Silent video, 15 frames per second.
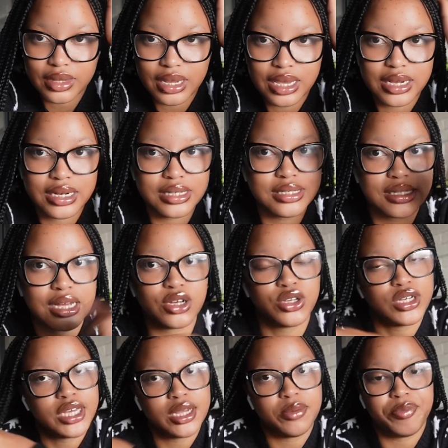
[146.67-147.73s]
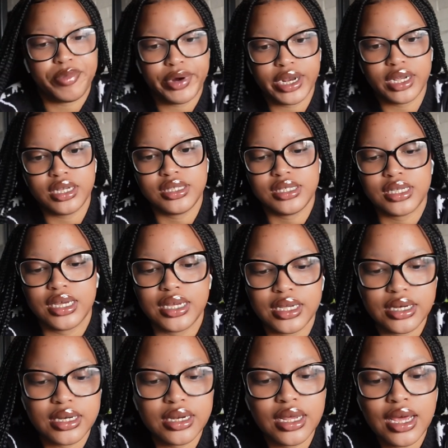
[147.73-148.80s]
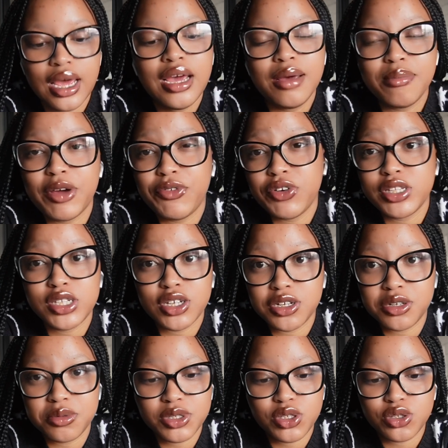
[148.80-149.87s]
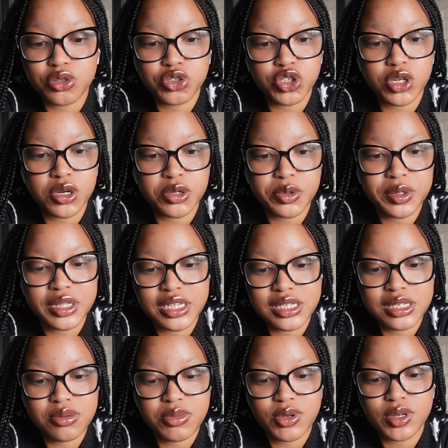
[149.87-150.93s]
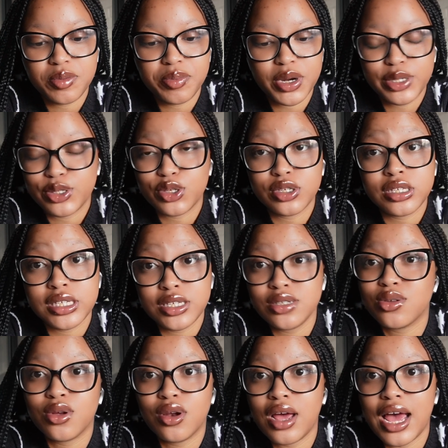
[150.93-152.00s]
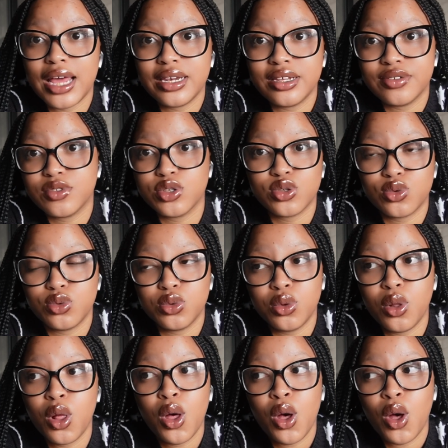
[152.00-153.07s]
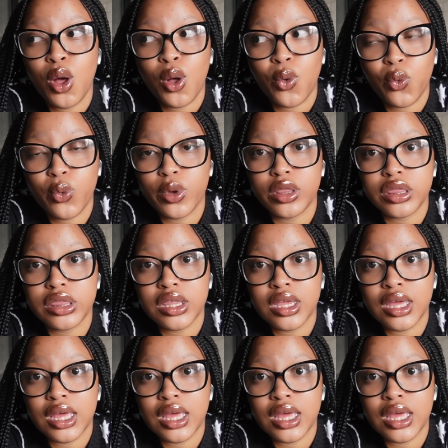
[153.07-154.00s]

at least I could get braids in. My friends are gonna be so shocked when they see me with braids, because Izolo, I left school with